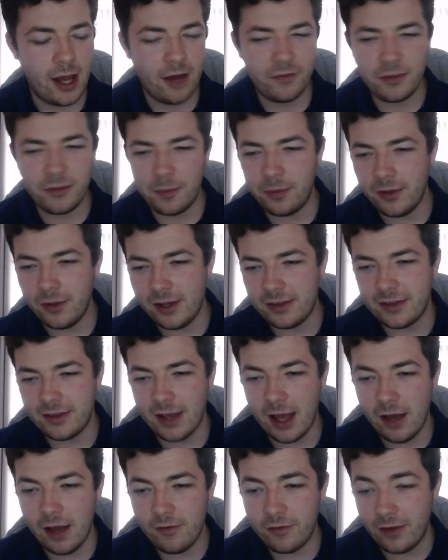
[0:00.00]
play
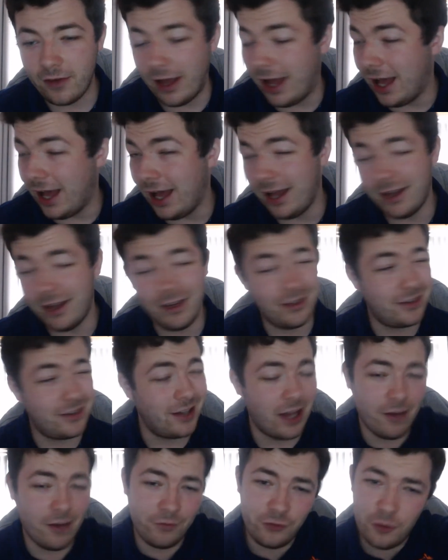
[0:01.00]
Tav. I think
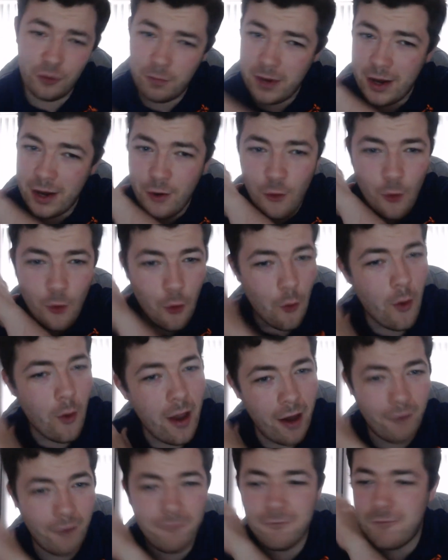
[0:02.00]
Tav should be
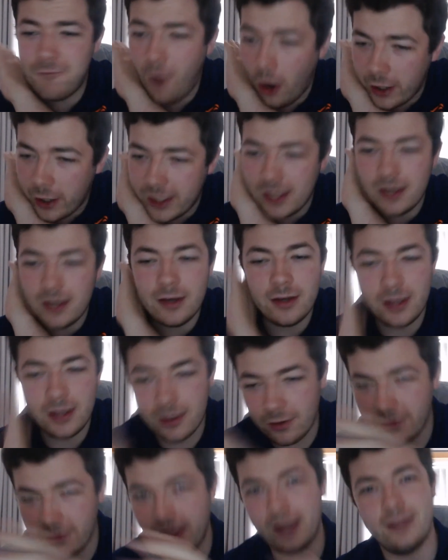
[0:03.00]
nowhere fucking
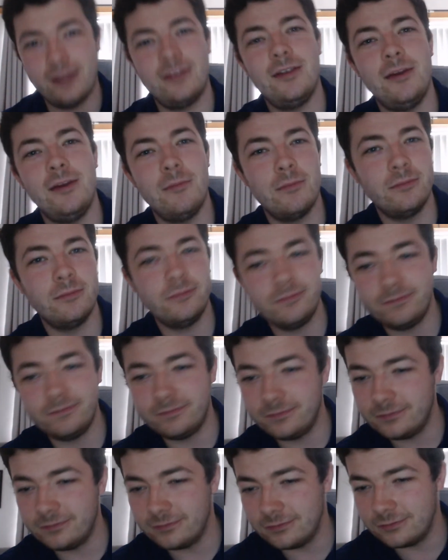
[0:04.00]
near that team,
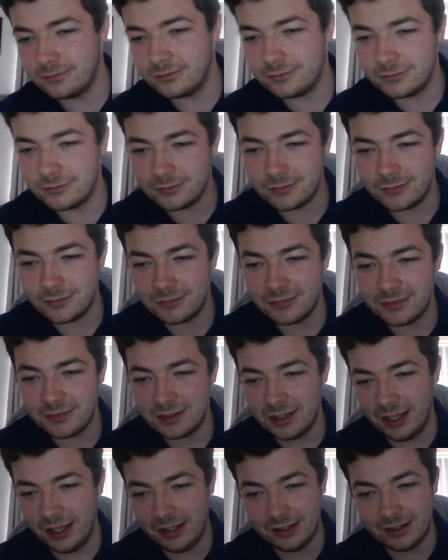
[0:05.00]

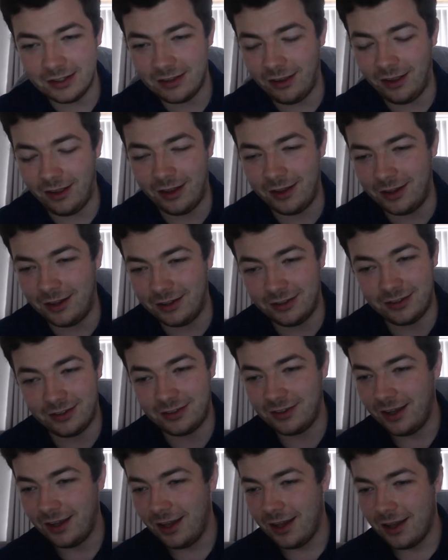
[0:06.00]
and
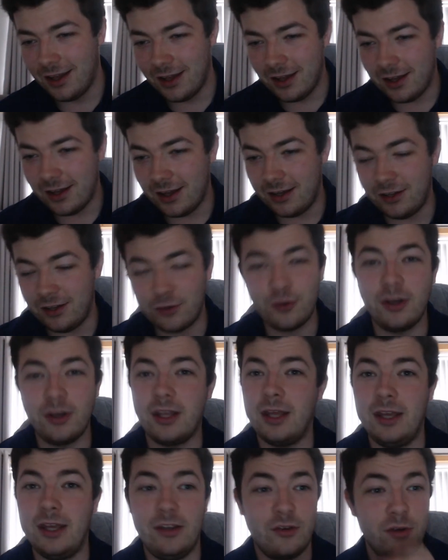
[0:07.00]
he's going
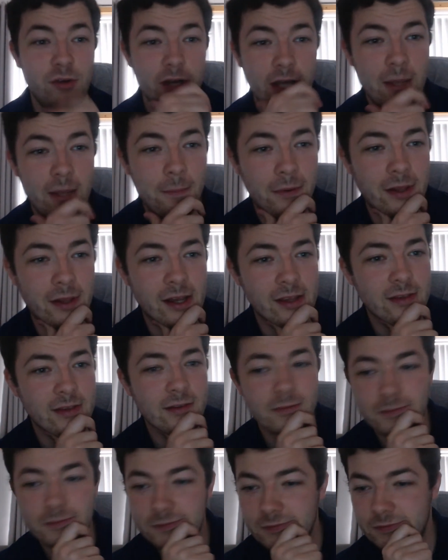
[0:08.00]
to get played.
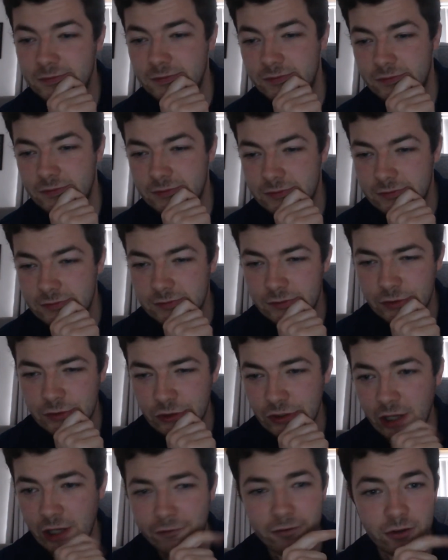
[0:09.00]
There's
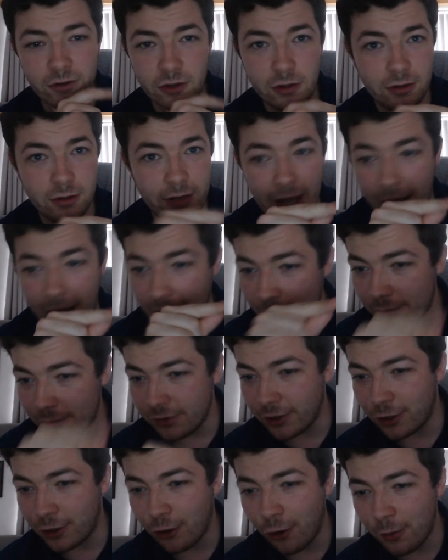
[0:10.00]
nothing anyone in
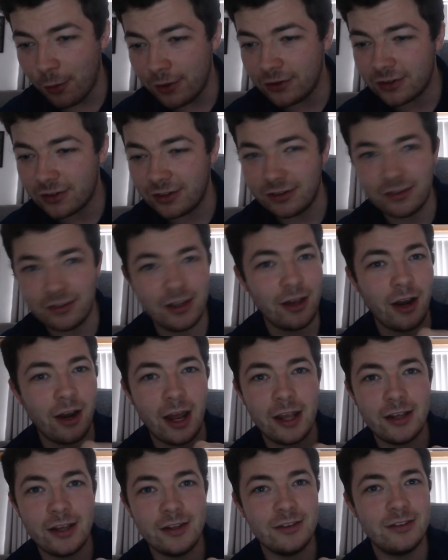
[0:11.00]
the comments can say or
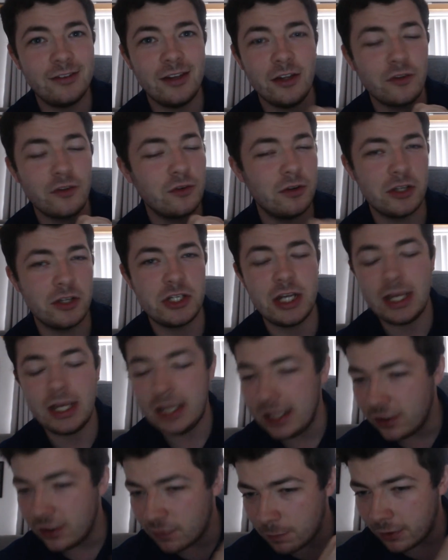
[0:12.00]
I can say it's going to.
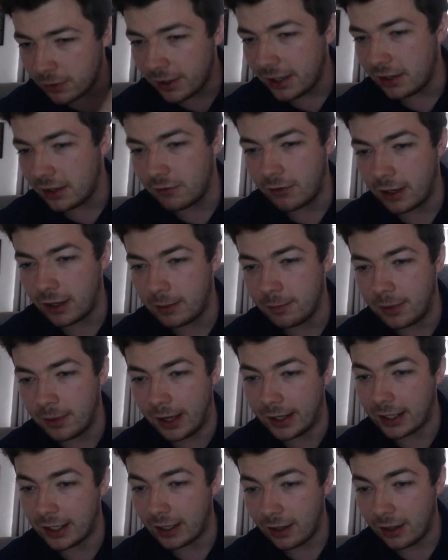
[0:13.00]
He is playing at right back.